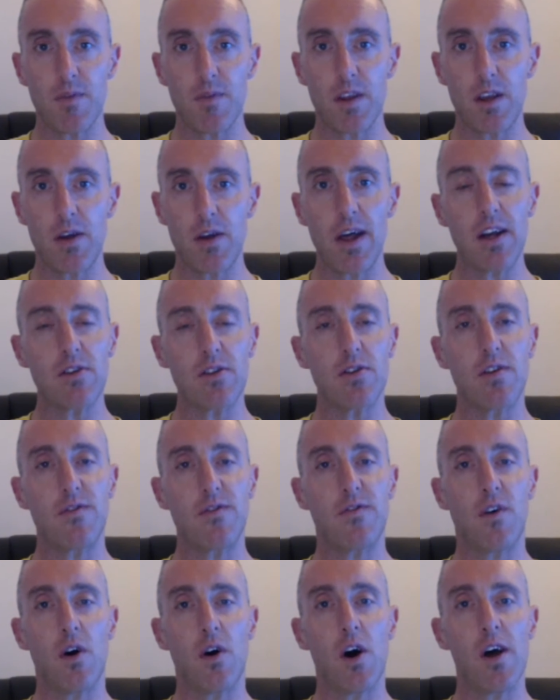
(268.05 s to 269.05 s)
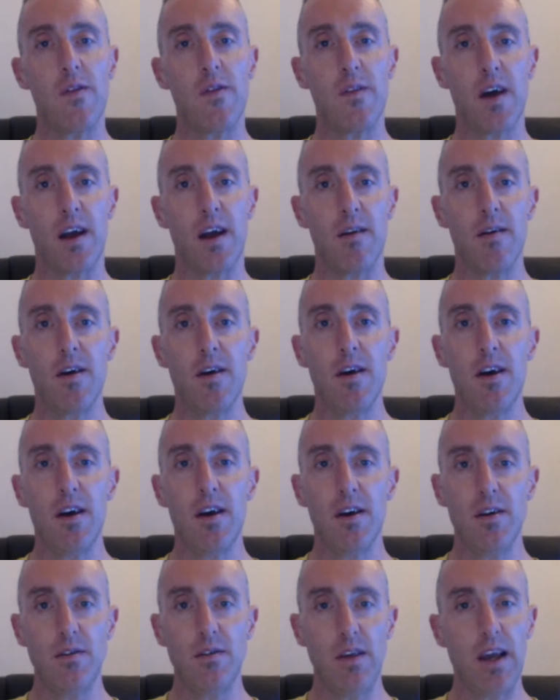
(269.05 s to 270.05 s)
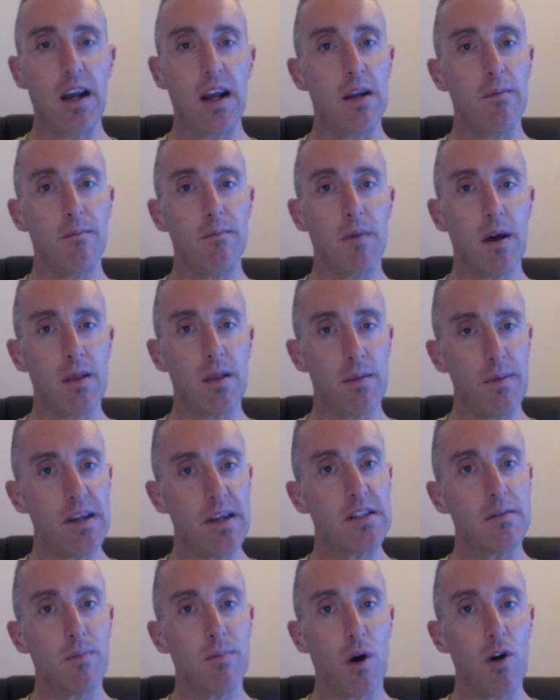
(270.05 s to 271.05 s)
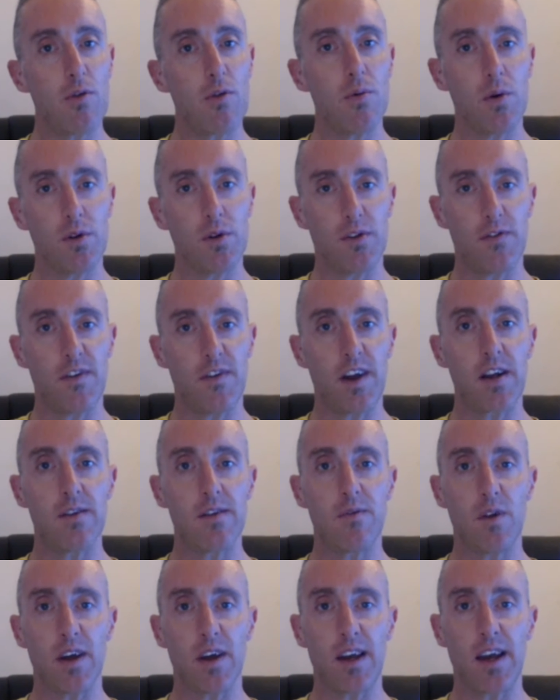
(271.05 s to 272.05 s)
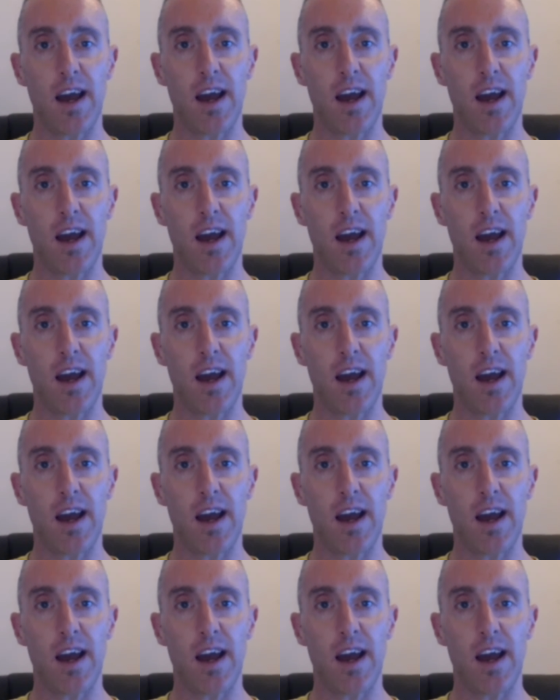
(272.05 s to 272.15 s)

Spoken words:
you'll actually find that you get the best of both worlds effectively,